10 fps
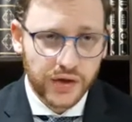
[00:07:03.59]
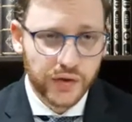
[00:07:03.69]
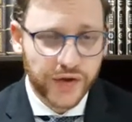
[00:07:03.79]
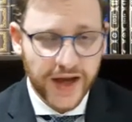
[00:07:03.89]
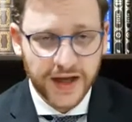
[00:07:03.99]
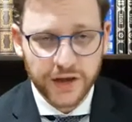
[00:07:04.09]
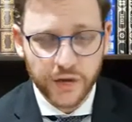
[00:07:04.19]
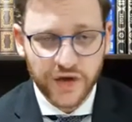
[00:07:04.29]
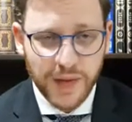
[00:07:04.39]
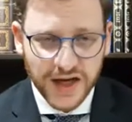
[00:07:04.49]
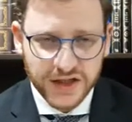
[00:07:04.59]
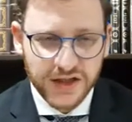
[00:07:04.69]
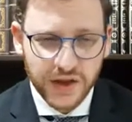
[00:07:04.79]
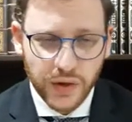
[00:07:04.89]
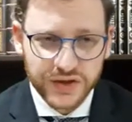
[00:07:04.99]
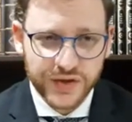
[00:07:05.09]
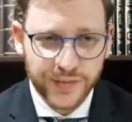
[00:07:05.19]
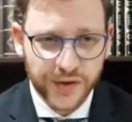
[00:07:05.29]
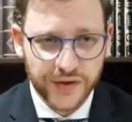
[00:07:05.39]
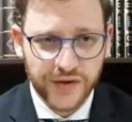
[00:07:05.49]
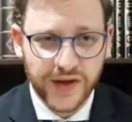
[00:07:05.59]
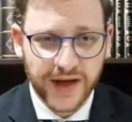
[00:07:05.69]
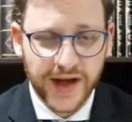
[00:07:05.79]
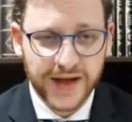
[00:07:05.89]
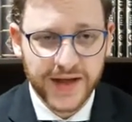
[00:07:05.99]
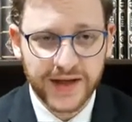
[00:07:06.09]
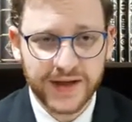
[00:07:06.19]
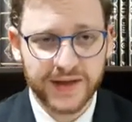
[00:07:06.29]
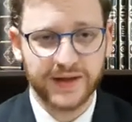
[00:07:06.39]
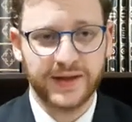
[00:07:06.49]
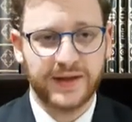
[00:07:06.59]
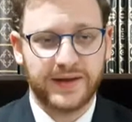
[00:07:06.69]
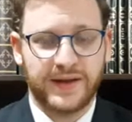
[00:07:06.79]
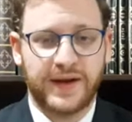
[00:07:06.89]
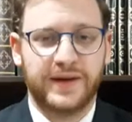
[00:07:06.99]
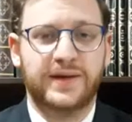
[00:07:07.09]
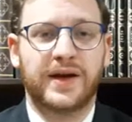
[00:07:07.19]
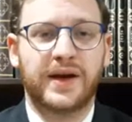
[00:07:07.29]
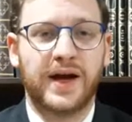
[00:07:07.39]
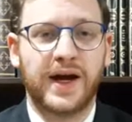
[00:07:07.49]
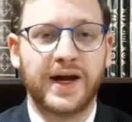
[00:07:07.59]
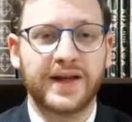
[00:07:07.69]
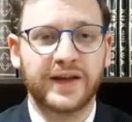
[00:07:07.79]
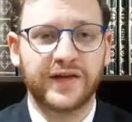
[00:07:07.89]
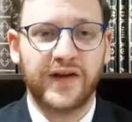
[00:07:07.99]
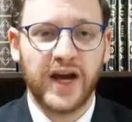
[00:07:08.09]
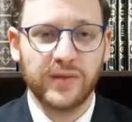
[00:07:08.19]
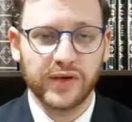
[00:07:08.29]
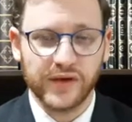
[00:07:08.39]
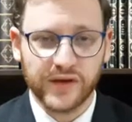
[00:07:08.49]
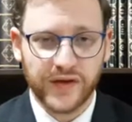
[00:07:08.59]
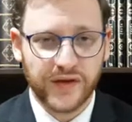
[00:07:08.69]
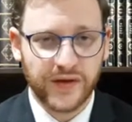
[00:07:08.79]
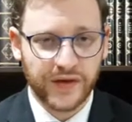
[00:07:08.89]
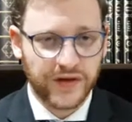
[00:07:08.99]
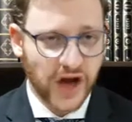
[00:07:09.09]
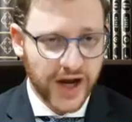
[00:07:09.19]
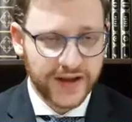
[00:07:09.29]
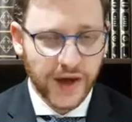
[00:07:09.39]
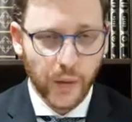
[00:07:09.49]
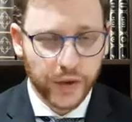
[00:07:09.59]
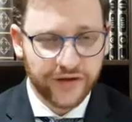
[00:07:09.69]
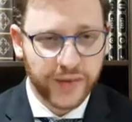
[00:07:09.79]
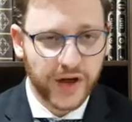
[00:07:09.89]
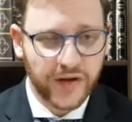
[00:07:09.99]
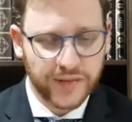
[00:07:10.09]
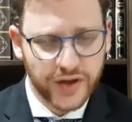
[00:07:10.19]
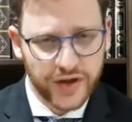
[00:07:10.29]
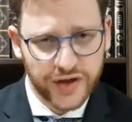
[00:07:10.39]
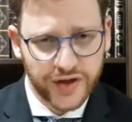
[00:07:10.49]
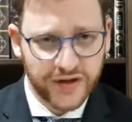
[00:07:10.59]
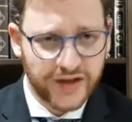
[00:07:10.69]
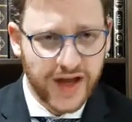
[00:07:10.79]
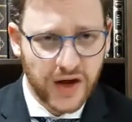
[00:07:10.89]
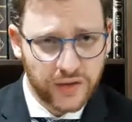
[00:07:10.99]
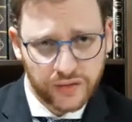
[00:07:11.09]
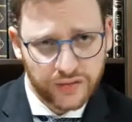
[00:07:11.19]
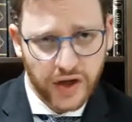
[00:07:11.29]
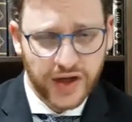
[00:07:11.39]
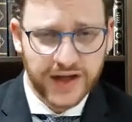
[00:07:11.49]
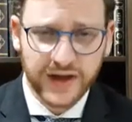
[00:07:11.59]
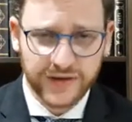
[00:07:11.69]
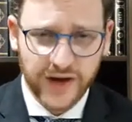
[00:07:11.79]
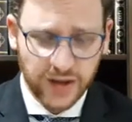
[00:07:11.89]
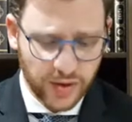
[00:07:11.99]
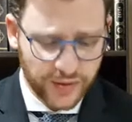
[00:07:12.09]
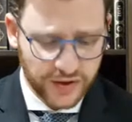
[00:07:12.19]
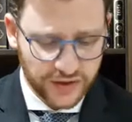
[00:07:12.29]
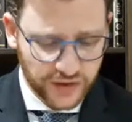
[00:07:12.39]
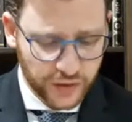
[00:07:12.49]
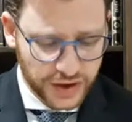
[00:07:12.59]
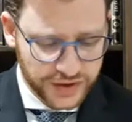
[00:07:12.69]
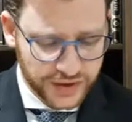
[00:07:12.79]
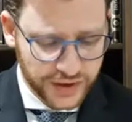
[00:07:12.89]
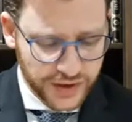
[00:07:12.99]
You take and you smash it and crush the bird so that any identifiable sign that would have been on the bird is now unidentifiable because it's crushed.